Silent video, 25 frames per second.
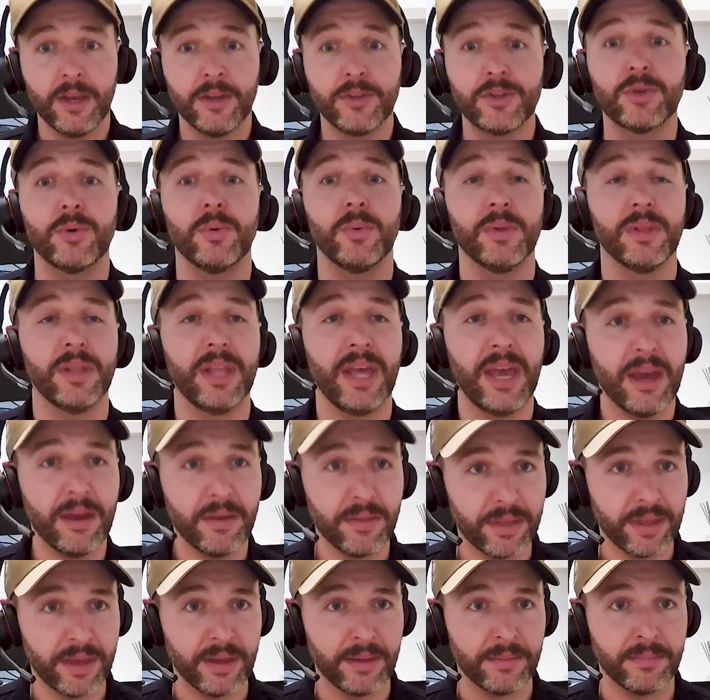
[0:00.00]
to allow
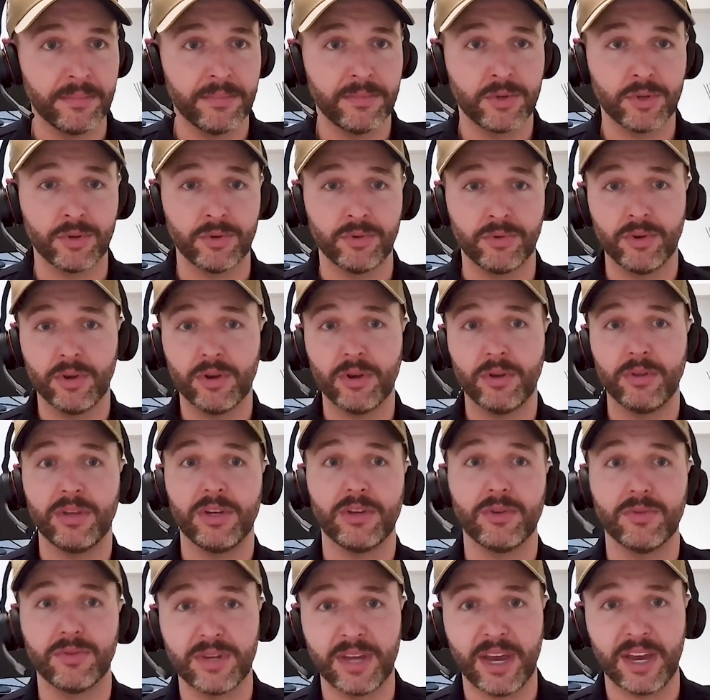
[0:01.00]
them to not only
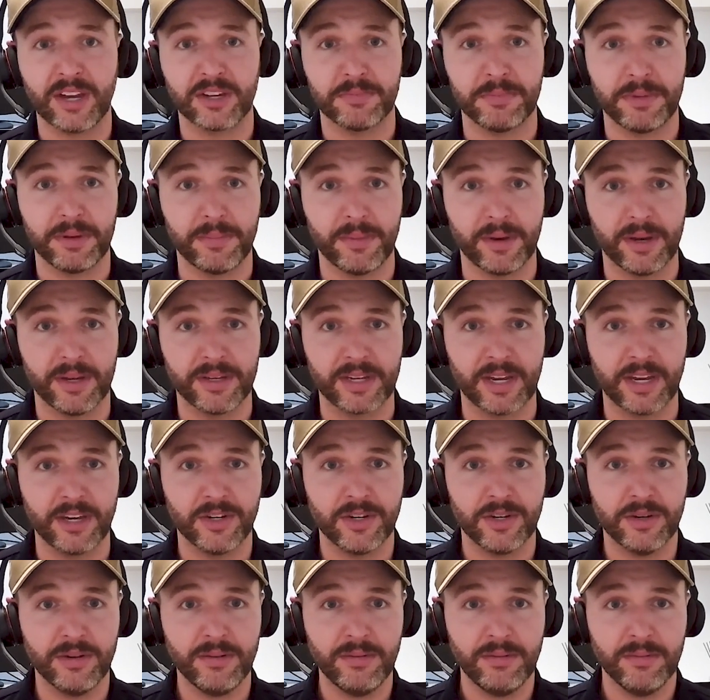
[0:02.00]
do tax
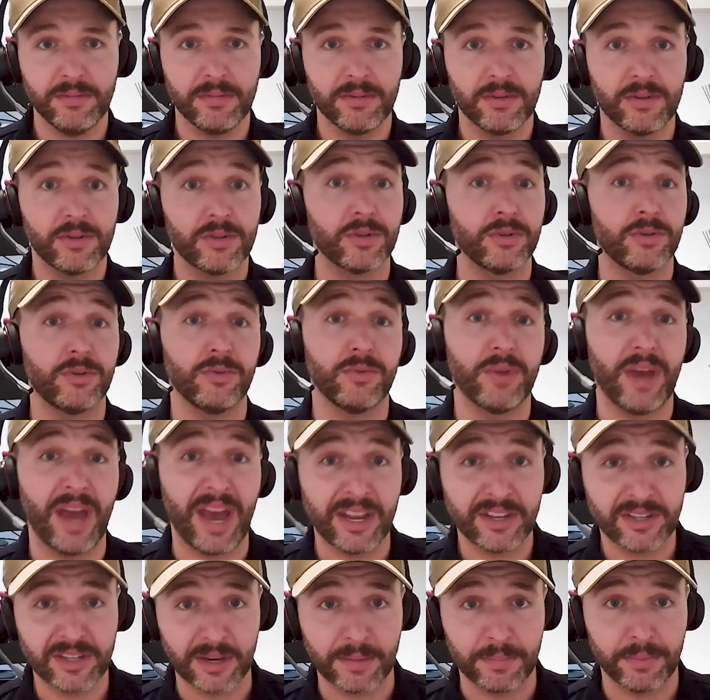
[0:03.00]
minimization, to do
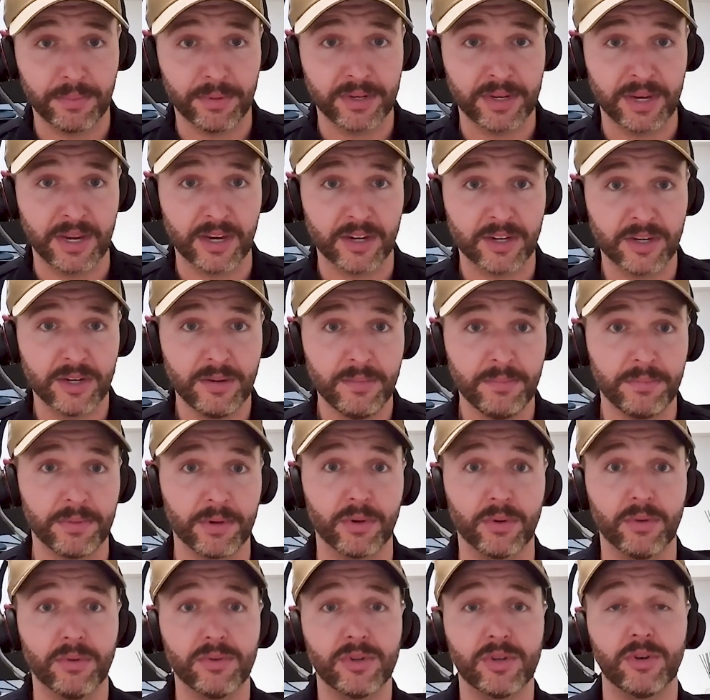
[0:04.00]
asset protection, but
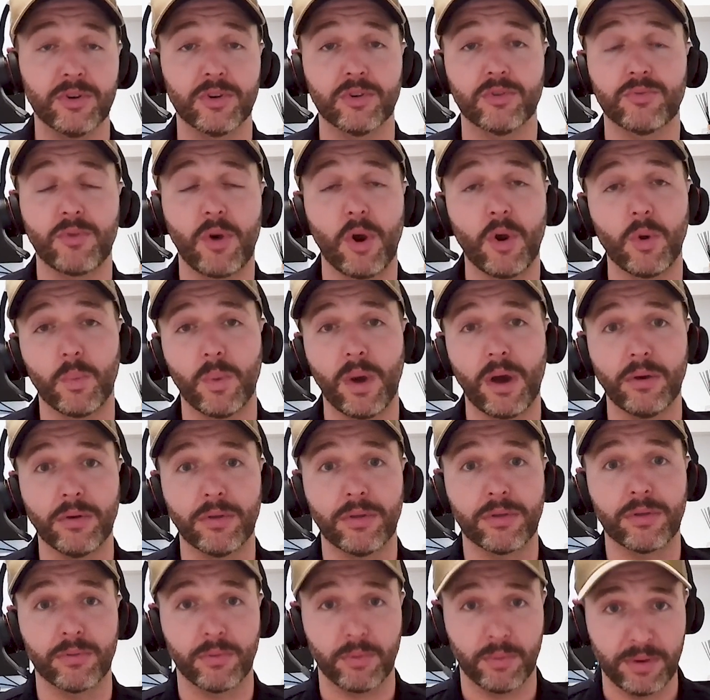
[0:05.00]
also to grow wealth
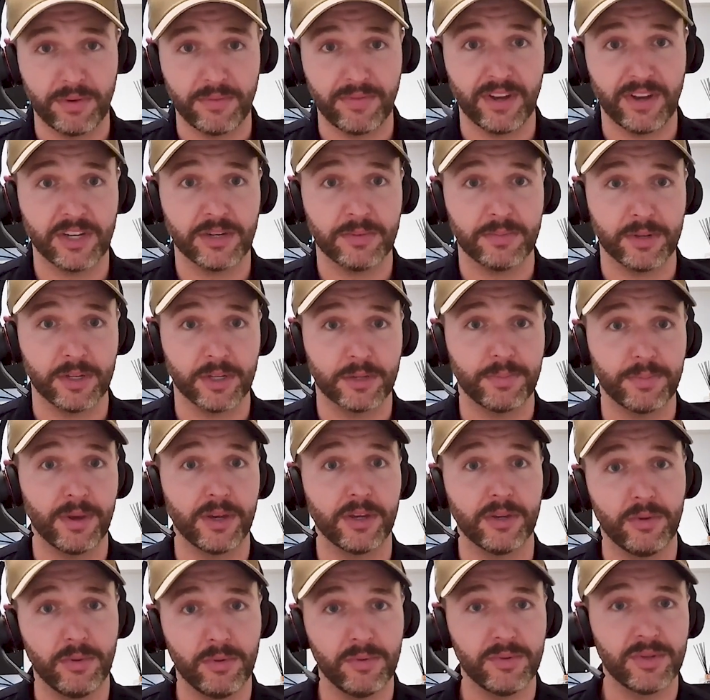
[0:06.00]
through investments by
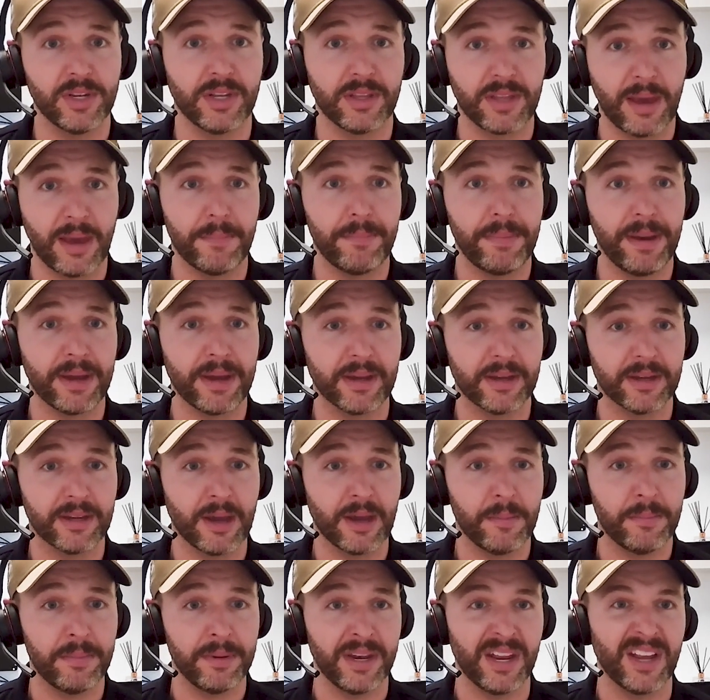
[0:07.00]
using that bucket
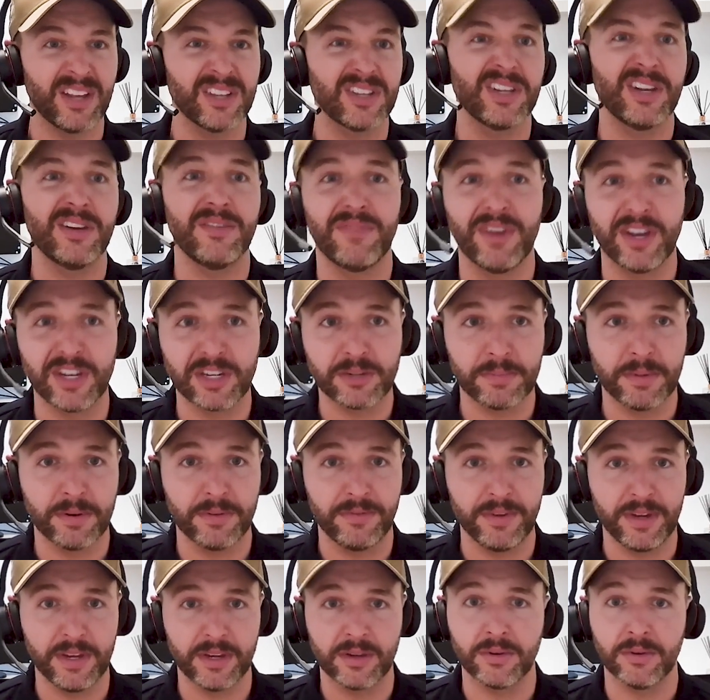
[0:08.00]
company as an investment
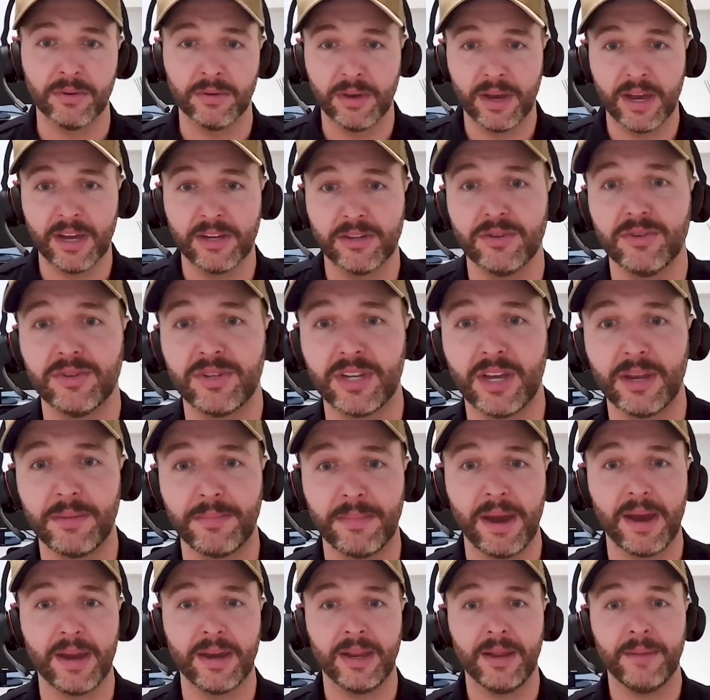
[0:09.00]
vehicle, as you said,
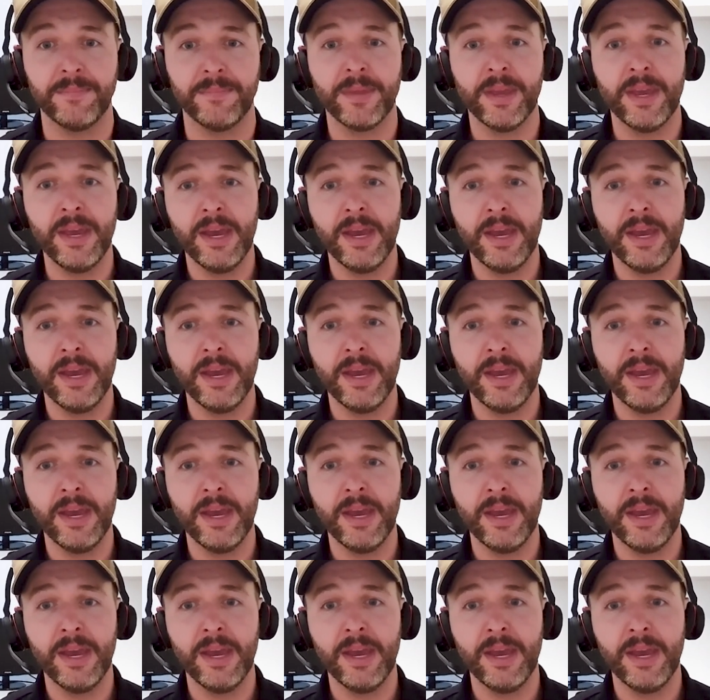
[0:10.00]
Marty.